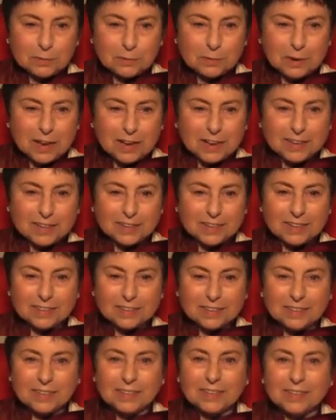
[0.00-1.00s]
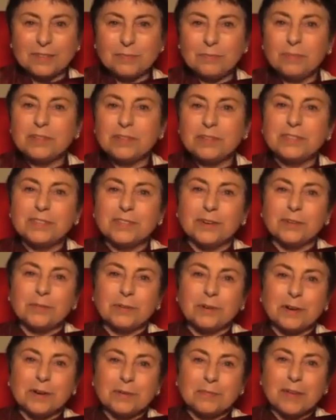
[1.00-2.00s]
right? Please don't
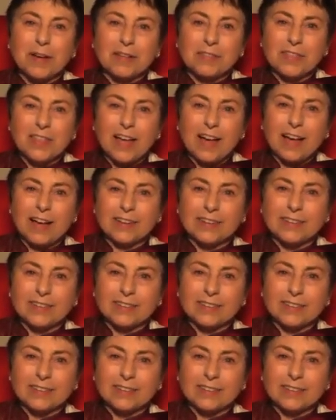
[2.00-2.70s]
worry about that.